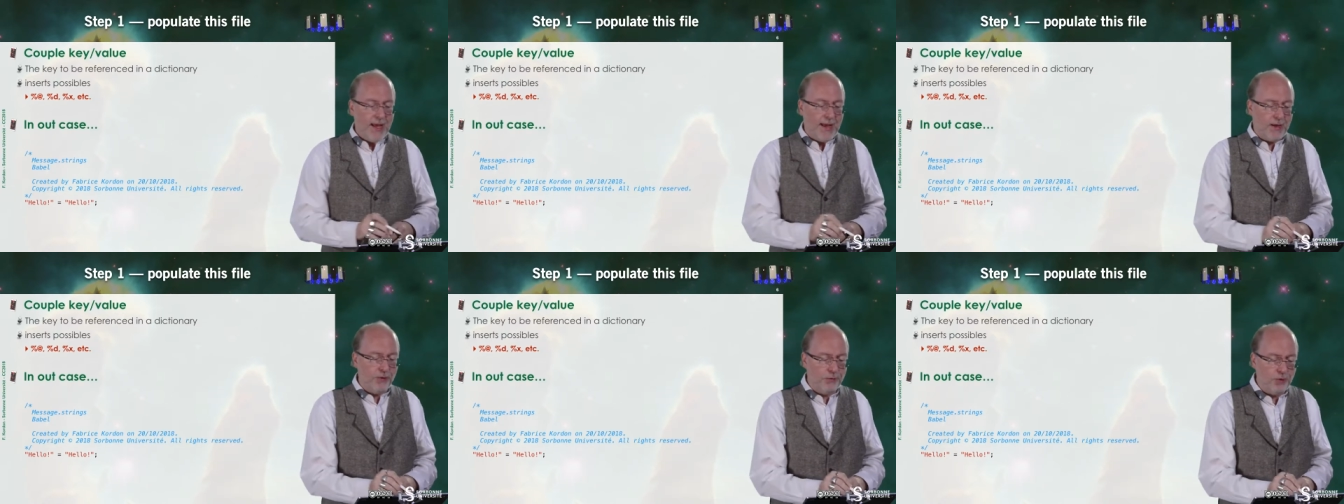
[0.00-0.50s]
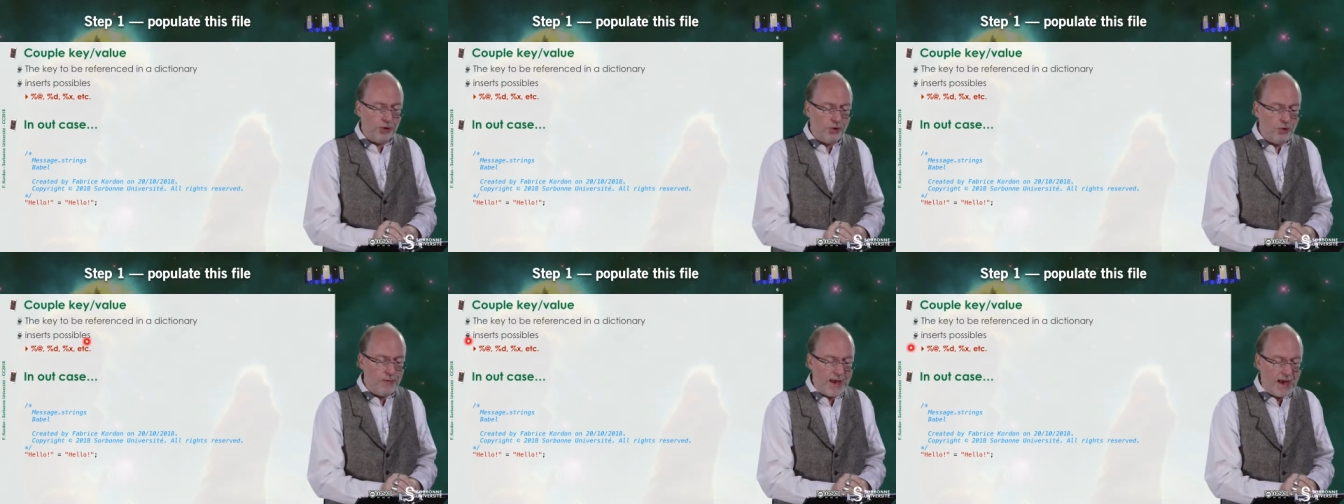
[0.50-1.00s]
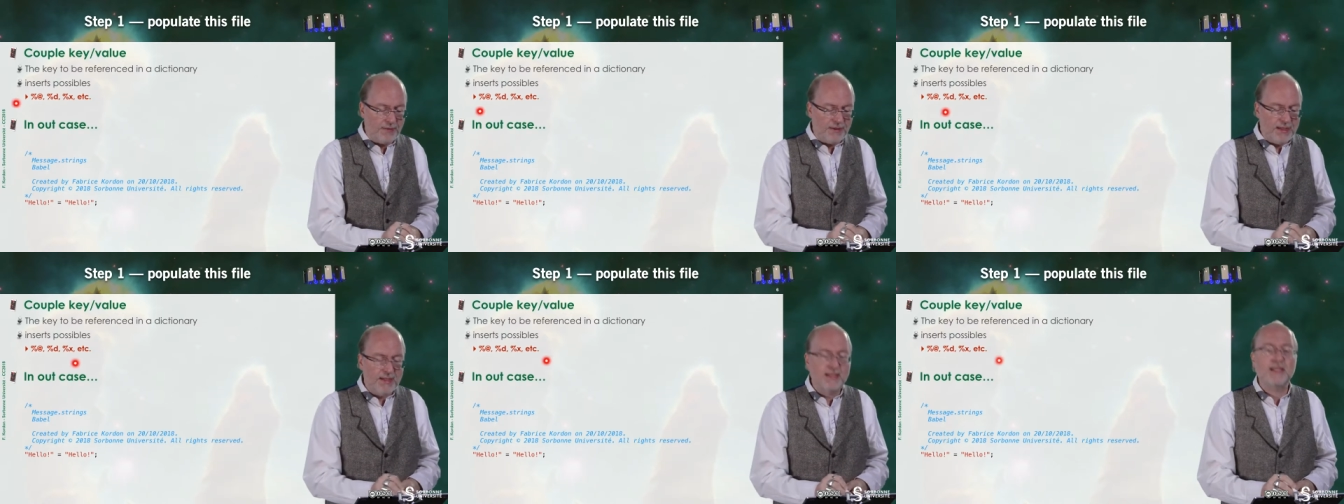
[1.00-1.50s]
And of course you may have
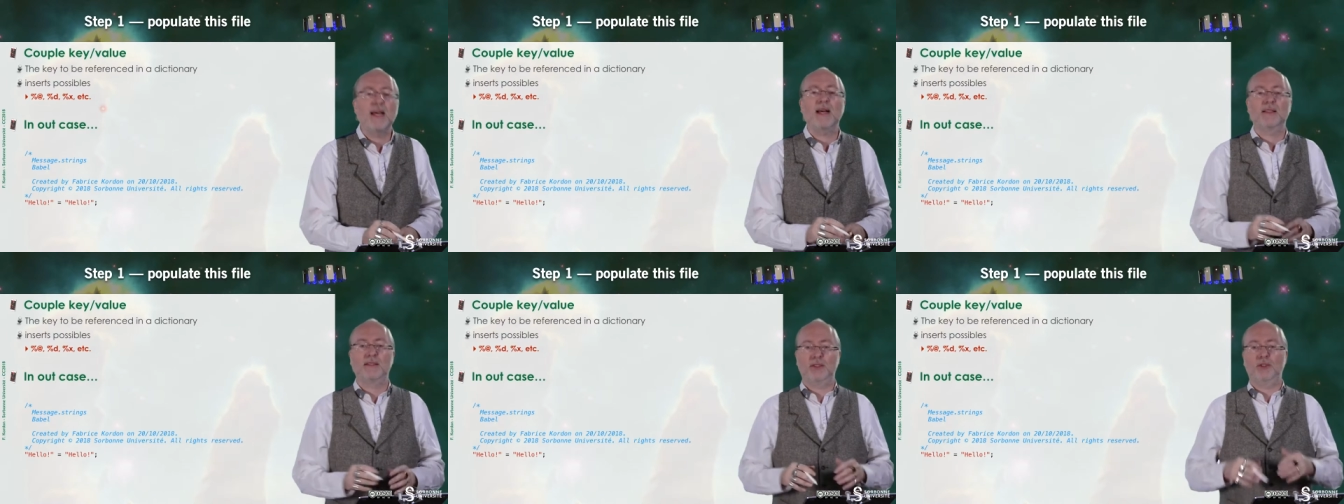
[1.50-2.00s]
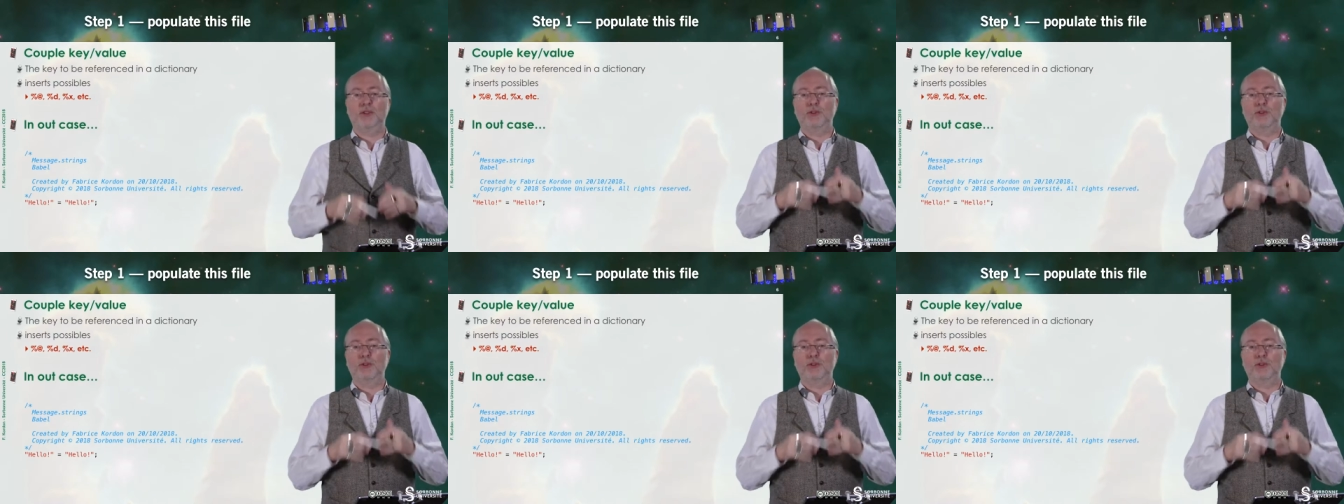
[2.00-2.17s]
inserts